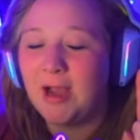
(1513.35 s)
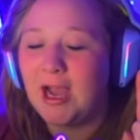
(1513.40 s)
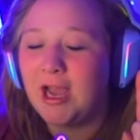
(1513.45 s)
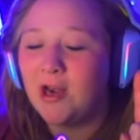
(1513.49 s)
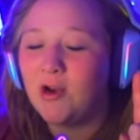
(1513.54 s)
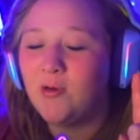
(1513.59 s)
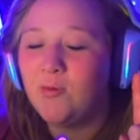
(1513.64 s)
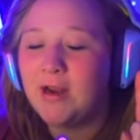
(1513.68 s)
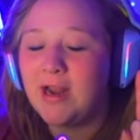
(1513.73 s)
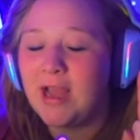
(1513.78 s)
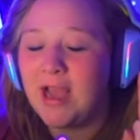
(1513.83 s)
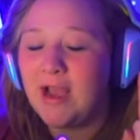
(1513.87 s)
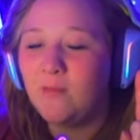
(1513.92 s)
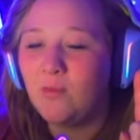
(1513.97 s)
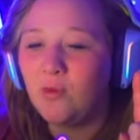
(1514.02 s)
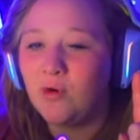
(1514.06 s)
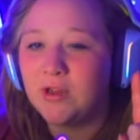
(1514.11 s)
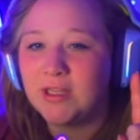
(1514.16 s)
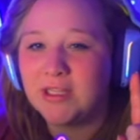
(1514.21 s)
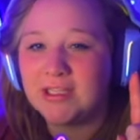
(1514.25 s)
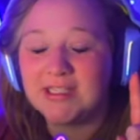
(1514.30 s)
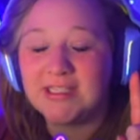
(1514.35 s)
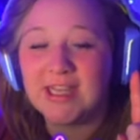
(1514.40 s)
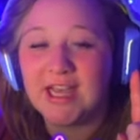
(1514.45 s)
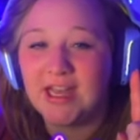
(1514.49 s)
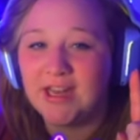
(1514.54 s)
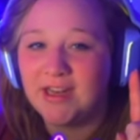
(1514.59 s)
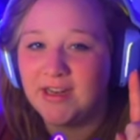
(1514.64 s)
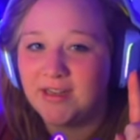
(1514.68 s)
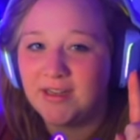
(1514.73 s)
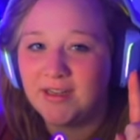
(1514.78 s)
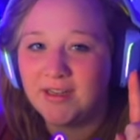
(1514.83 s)
I don't want to have more than
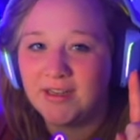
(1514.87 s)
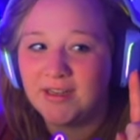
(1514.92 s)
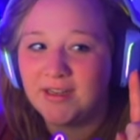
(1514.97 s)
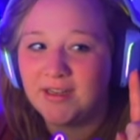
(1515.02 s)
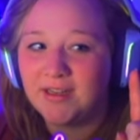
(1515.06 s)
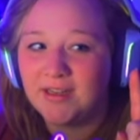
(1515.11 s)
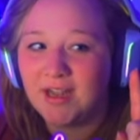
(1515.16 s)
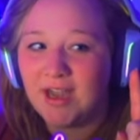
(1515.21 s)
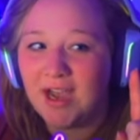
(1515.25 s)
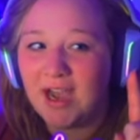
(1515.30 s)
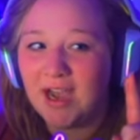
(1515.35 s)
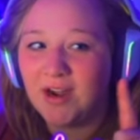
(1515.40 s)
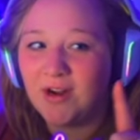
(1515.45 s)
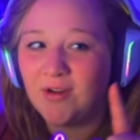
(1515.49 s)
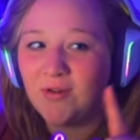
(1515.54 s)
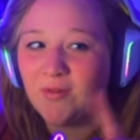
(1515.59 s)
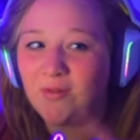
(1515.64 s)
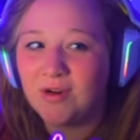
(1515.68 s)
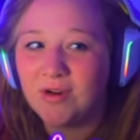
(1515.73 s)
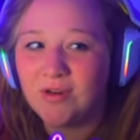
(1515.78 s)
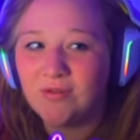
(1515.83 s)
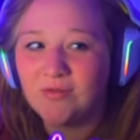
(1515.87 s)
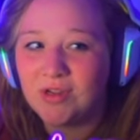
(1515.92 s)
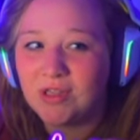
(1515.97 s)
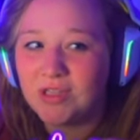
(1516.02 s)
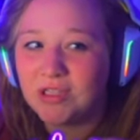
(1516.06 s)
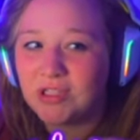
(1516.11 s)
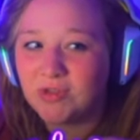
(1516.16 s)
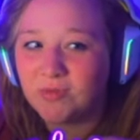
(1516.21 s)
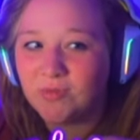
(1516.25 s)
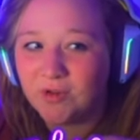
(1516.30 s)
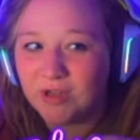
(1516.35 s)
10. I don't want to really
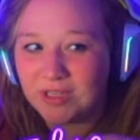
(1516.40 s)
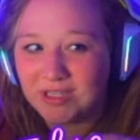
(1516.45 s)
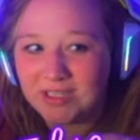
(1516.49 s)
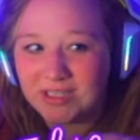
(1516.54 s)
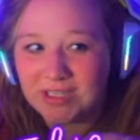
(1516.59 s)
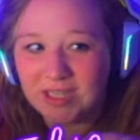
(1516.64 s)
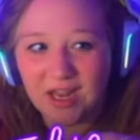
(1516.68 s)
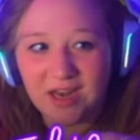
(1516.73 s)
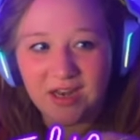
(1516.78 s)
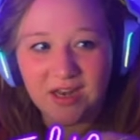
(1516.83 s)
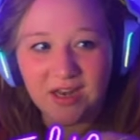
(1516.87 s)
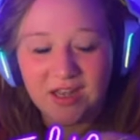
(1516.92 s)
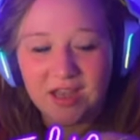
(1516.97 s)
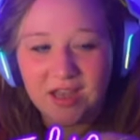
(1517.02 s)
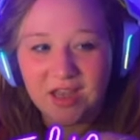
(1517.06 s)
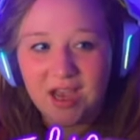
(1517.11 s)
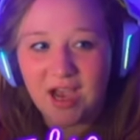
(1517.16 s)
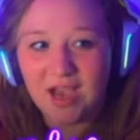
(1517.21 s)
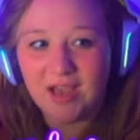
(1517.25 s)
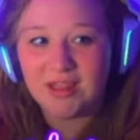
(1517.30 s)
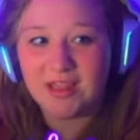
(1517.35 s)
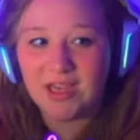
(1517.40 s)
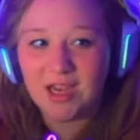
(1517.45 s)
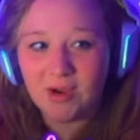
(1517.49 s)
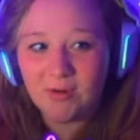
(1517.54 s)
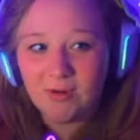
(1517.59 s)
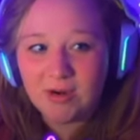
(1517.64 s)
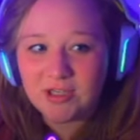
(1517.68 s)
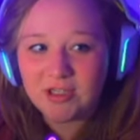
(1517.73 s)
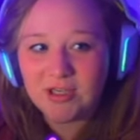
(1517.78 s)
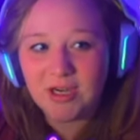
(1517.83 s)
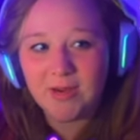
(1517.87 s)
do more than 10. I think I
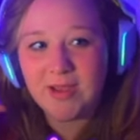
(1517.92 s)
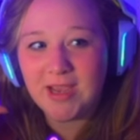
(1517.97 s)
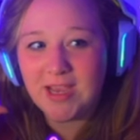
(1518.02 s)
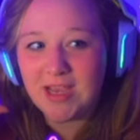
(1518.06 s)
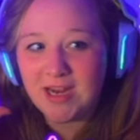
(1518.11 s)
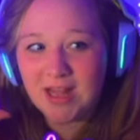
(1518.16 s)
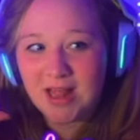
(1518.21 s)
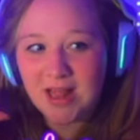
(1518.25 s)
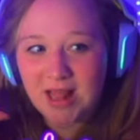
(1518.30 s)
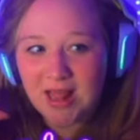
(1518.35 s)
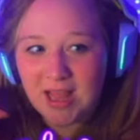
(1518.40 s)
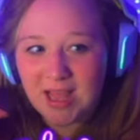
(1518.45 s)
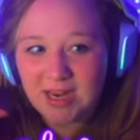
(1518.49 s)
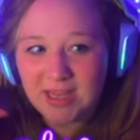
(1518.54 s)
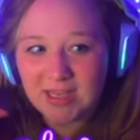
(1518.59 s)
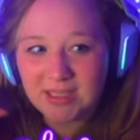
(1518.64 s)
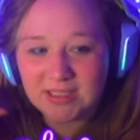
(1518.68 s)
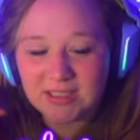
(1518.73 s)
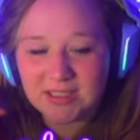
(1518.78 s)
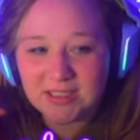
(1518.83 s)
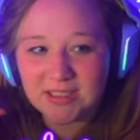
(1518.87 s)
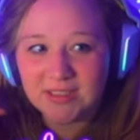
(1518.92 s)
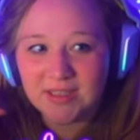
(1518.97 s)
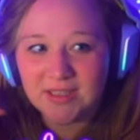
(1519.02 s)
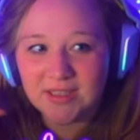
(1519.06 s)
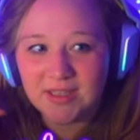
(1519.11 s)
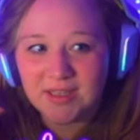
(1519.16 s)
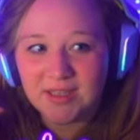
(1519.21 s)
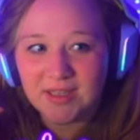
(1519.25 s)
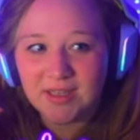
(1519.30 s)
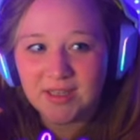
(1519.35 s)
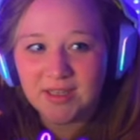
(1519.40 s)
want to try my hand at lettuce,
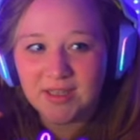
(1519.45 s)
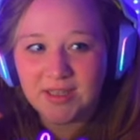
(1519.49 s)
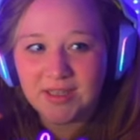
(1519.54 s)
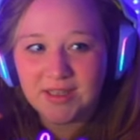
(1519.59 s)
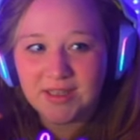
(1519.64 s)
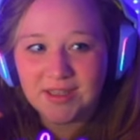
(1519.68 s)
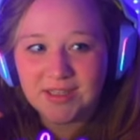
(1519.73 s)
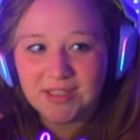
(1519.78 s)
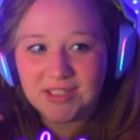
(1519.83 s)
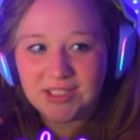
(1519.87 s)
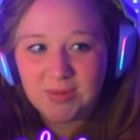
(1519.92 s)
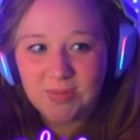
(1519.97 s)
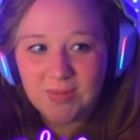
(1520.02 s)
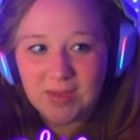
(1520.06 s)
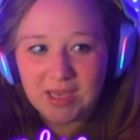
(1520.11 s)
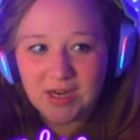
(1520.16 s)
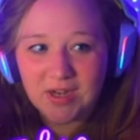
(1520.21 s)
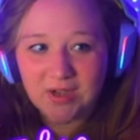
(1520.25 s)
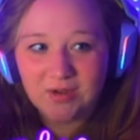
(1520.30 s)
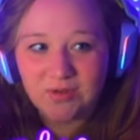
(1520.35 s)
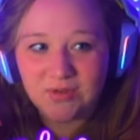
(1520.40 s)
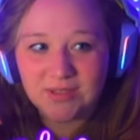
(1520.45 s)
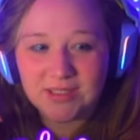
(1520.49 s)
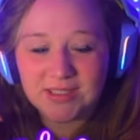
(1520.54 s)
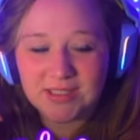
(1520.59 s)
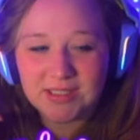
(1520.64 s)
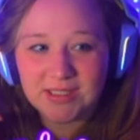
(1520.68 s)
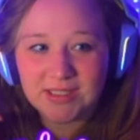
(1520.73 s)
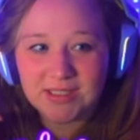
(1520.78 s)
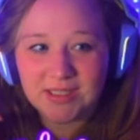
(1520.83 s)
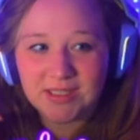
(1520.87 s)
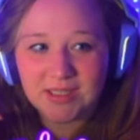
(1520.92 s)

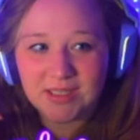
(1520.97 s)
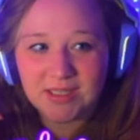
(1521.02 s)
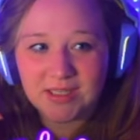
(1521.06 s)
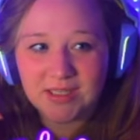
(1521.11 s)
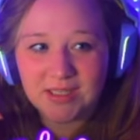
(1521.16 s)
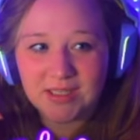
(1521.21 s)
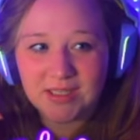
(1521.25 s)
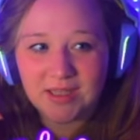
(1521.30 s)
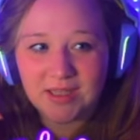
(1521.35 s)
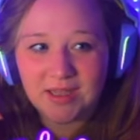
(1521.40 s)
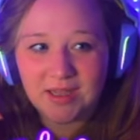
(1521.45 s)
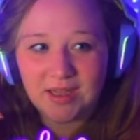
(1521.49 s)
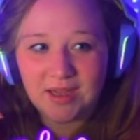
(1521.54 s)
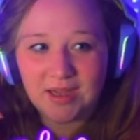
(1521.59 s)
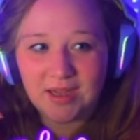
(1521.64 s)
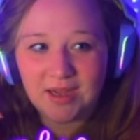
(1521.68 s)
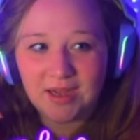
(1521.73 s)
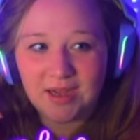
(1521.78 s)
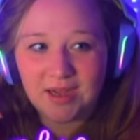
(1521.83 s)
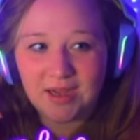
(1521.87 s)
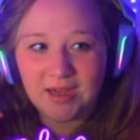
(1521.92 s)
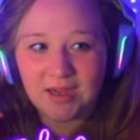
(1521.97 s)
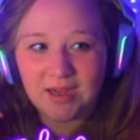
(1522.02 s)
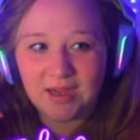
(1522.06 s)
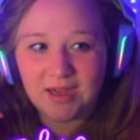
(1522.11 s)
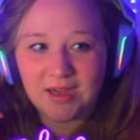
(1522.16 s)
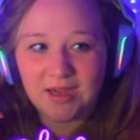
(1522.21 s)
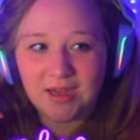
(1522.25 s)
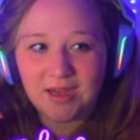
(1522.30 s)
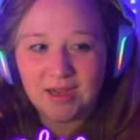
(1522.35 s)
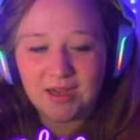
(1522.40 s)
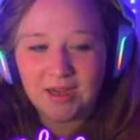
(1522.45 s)
tomatoes,
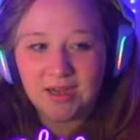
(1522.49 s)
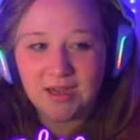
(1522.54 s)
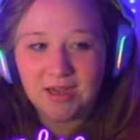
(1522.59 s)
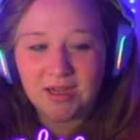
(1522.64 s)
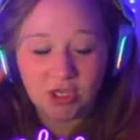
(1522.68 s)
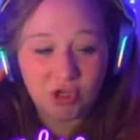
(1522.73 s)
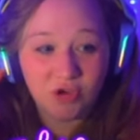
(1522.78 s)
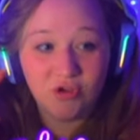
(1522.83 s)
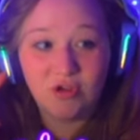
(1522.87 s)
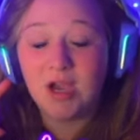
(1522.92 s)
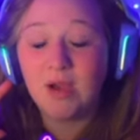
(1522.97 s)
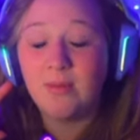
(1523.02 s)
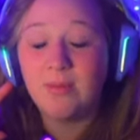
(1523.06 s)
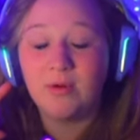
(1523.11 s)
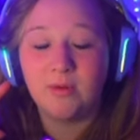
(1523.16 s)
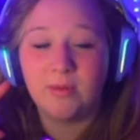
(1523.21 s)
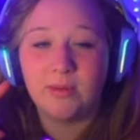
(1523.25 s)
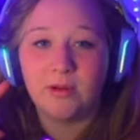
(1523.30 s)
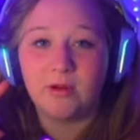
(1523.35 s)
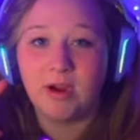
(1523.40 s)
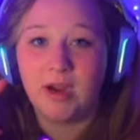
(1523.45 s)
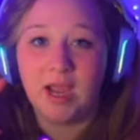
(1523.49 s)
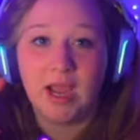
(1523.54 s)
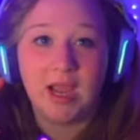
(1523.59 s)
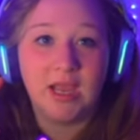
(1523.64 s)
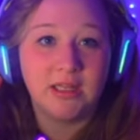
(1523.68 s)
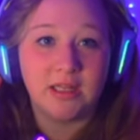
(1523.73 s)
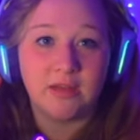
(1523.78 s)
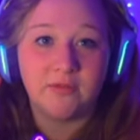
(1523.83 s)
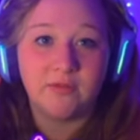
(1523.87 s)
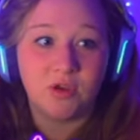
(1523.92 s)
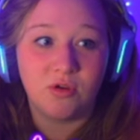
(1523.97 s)
uh, cucumber would be great. I
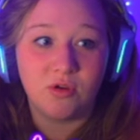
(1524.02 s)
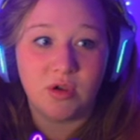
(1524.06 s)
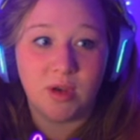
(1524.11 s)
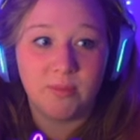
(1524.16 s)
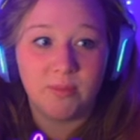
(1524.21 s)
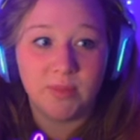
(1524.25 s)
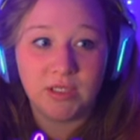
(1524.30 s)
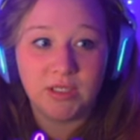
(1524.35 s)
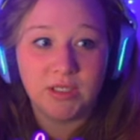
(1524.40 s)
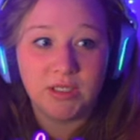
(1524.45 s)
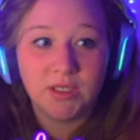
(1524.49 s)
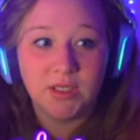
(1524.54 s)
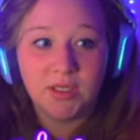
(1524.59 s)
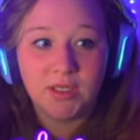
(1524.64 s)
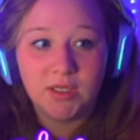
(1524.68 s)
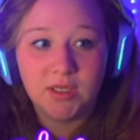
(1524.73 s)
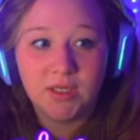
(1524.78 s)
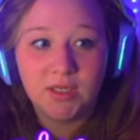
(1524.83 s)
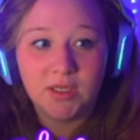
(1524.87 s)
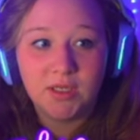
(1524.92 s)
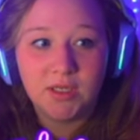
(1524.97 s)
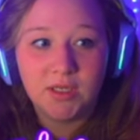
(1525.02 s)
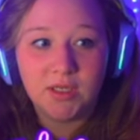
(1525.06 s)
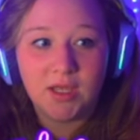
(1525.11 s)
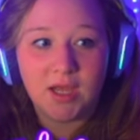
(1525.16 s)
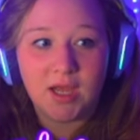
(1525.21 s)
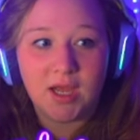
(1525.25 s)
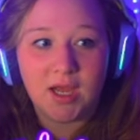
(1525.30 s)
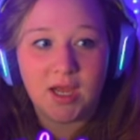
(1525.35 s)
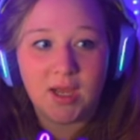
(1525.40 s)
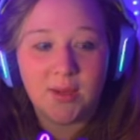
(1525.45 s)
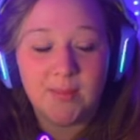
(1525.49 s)
love cucumber.
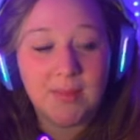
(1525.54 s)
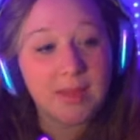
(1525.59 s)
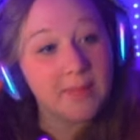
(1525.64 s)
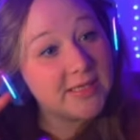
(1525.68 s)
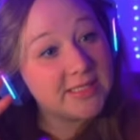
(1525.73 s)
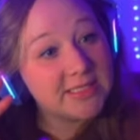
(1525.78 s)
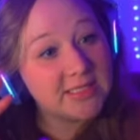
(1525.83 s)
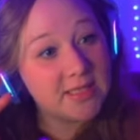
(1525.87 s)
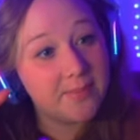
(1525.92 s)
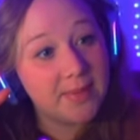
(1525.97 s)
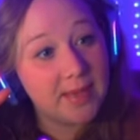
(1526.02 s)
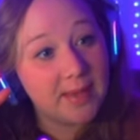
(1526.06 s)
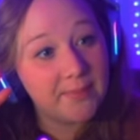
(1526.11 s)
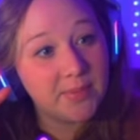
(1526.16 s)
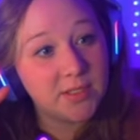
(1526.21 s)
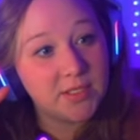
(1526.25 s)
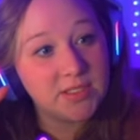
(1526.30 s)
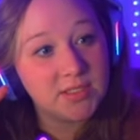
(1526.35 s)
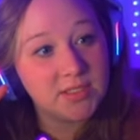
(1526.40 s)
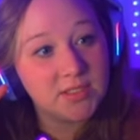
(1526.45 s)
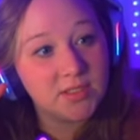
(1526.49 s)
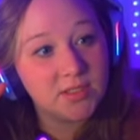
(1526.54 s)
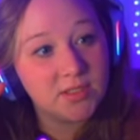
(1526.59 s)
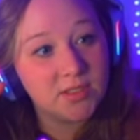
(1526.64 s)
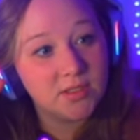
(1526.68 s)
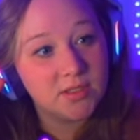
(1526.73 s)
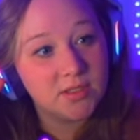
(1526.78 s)
Uh, maybe some peppers.